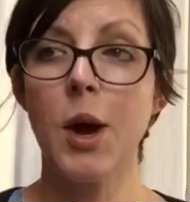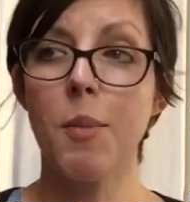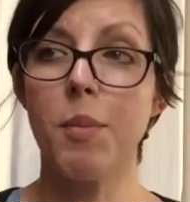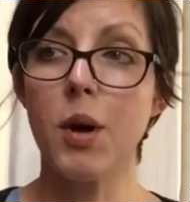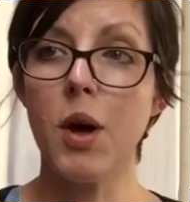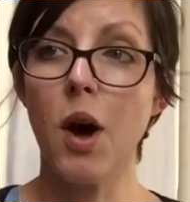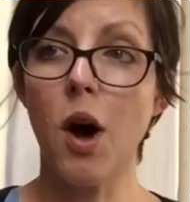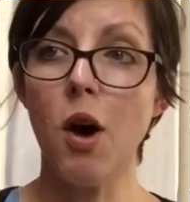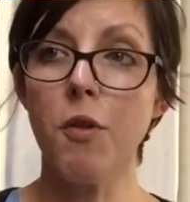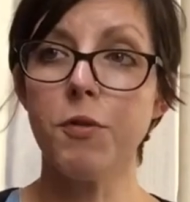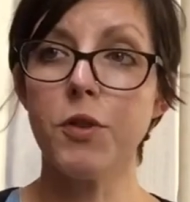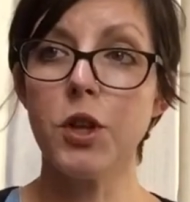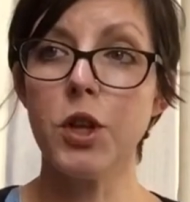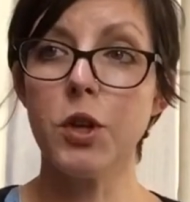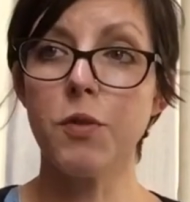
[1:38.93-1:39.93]
But
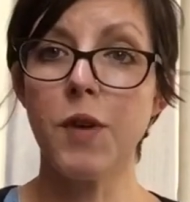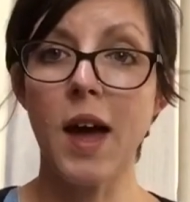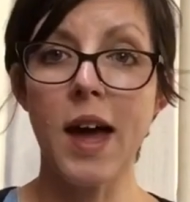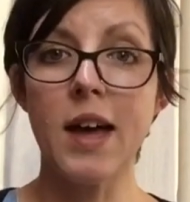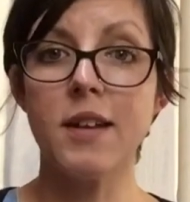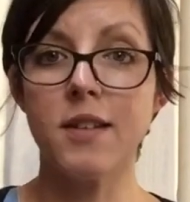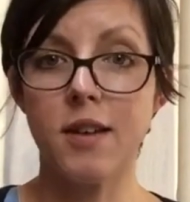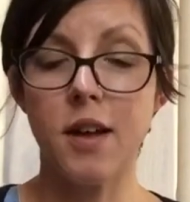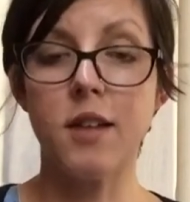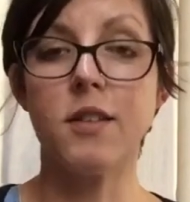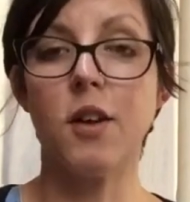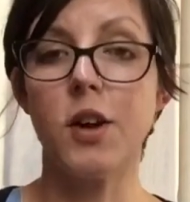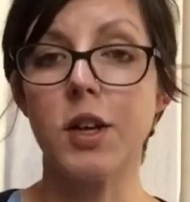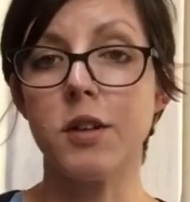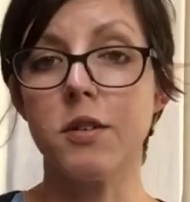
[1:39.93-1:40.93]
after you've had a
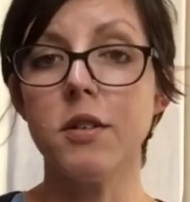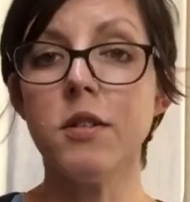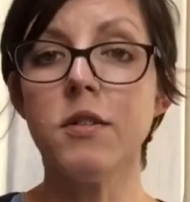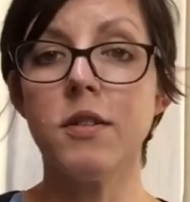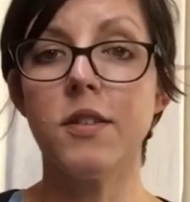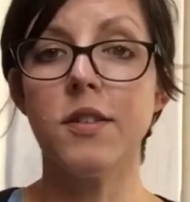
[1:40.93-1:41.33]
cycle,